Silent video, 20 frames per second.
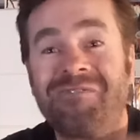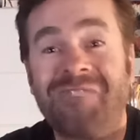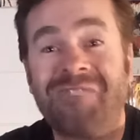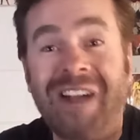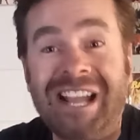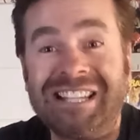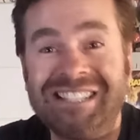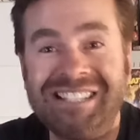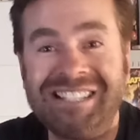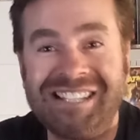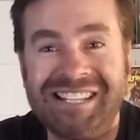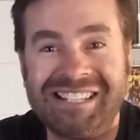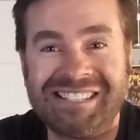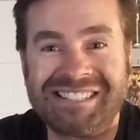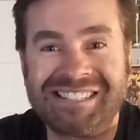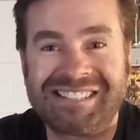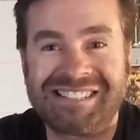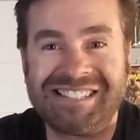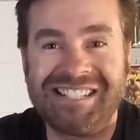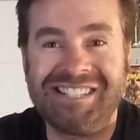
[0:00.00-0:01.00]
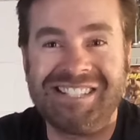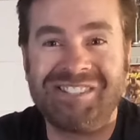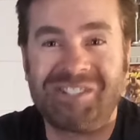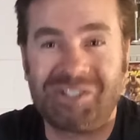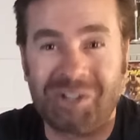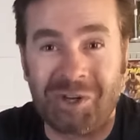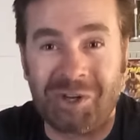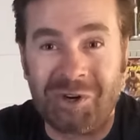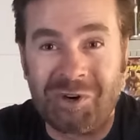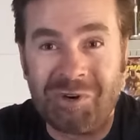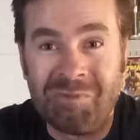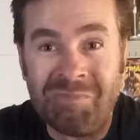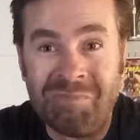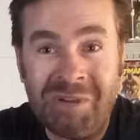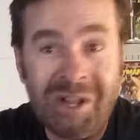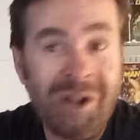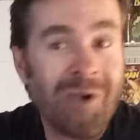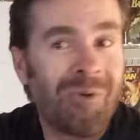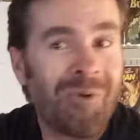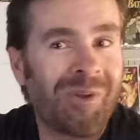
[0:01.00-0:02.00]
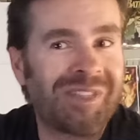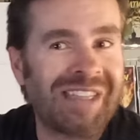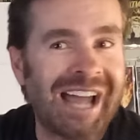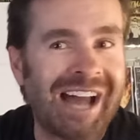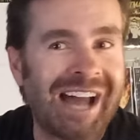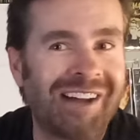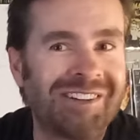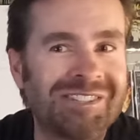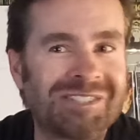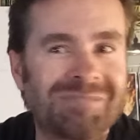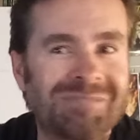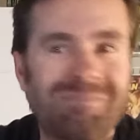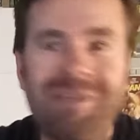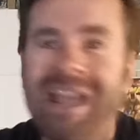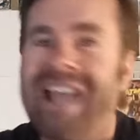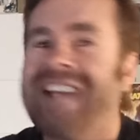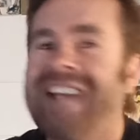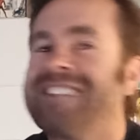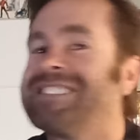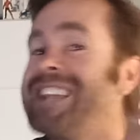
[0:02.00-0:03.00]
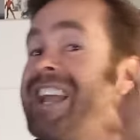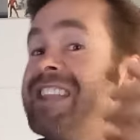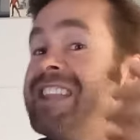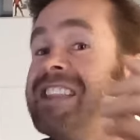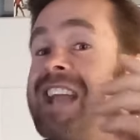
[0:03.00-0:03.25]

You finally get to see Doom without his mask.